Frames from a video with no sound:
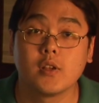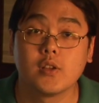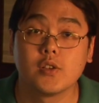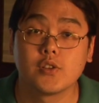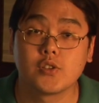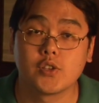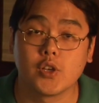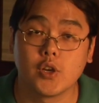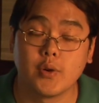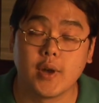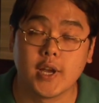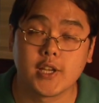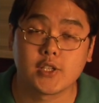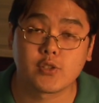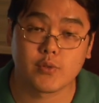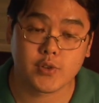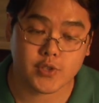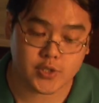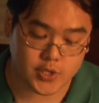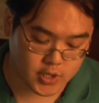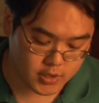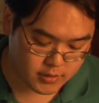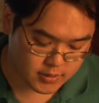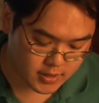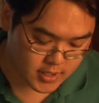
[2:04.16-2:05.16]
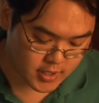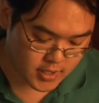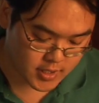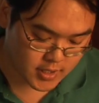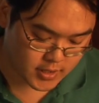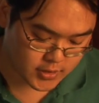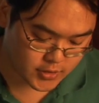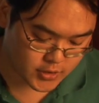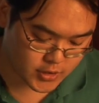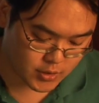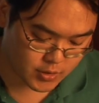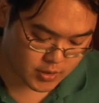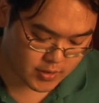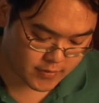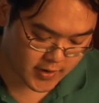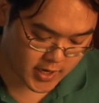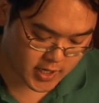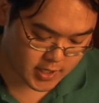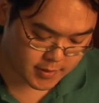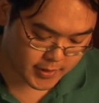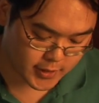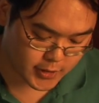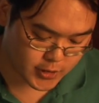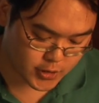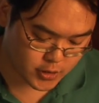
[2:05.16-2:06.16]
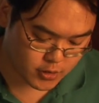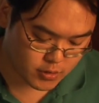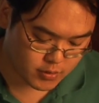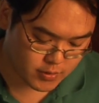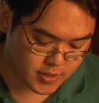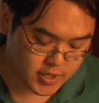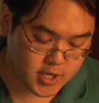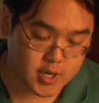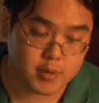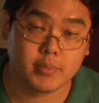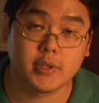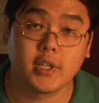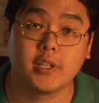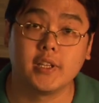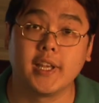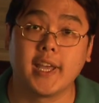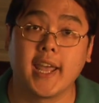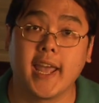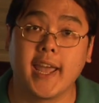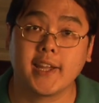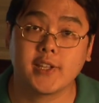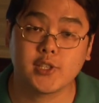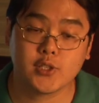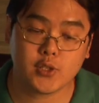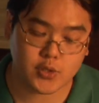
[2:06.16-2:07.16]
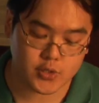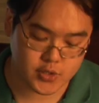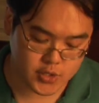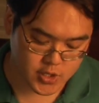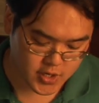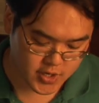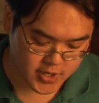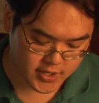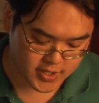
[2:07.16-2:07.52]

So as a result, 2 divided by 2 completely cancels.